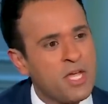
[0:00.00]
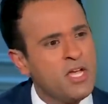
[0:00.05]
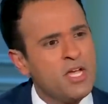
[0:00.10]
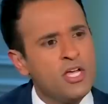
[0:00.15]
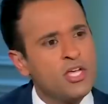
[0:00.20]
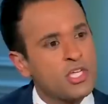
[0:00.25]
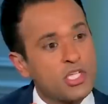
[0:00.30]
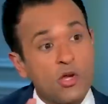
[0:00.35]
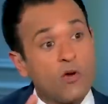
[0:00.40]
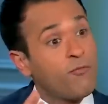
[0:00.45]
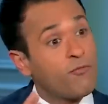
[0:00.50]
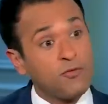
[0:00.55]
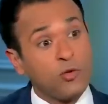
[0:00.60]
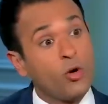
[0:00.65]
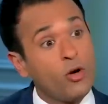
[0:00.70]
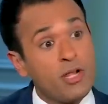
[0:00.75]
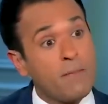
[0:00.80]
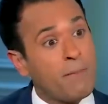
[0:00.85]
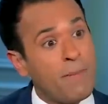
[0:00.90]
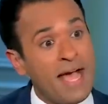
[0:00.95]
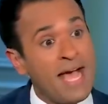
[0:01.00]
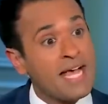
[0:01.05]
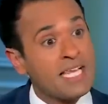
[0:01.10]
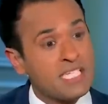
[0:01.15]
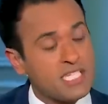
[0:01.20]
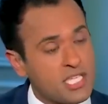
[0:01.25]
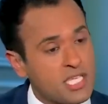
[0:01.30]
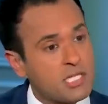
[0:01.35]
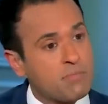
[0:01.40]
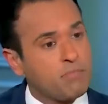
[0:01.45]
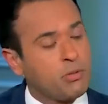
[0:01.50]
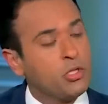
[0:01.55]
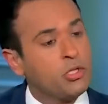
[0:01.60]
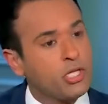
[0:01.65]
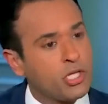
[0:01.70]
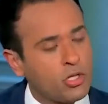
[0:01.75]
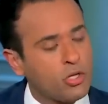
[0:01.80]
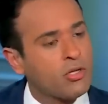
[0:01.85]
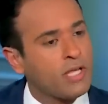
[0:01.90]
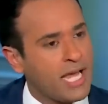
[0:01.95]
Mm-hmm. So Florida passed this
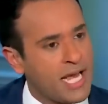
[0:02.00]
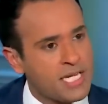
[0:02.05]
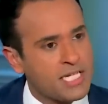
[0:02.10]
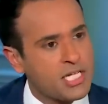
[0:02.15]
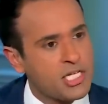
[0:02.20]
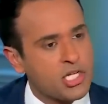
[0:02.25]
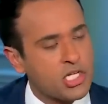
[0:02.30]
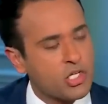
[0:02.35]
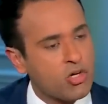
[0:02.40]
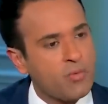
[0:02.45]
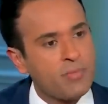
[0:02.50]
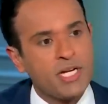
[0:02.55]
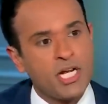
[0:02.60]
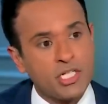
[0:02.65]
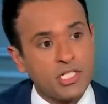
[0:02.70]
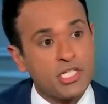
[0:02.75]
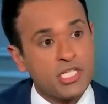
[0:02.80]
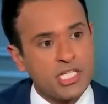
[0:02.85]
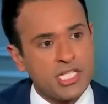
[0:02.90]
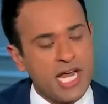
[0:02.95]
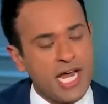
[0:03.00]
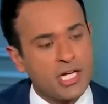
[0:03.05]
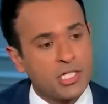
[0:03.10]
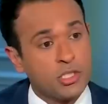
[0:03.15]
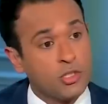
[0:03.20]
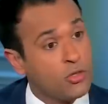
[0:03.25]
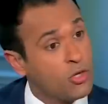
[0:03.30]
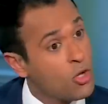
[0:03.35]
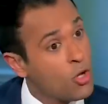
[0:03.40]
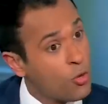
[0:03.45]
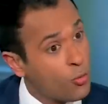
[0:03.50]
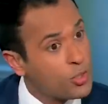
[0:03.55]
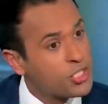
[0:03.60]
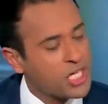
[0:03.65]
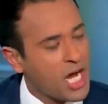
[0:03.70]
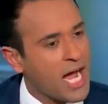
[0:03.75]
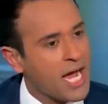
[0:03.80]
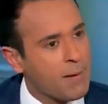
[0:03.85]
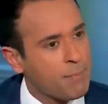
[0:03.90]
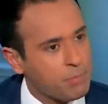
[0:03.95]
political anti-discrimination statute,
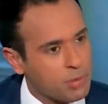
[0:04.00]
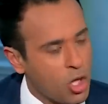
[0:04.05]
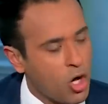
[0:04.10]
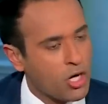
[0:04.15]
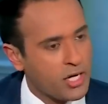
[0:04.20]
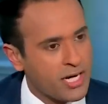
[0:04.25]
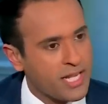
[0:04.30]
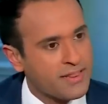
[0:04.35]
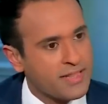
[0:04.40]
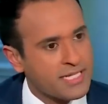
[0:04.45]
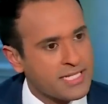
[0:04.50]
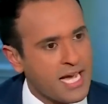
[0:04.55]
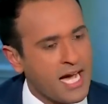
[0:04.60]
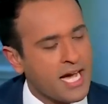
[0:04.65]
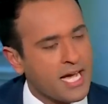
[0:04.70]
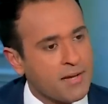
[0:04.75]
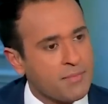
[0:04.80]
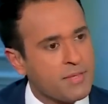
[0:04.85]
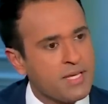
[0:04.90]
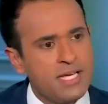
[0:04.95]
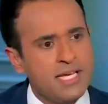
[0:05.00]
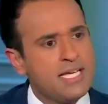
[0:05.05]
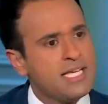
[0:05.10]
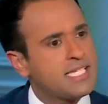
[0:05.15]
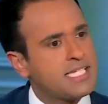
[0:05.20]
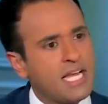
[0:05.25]
which I applauded at the time. Mm-hmm.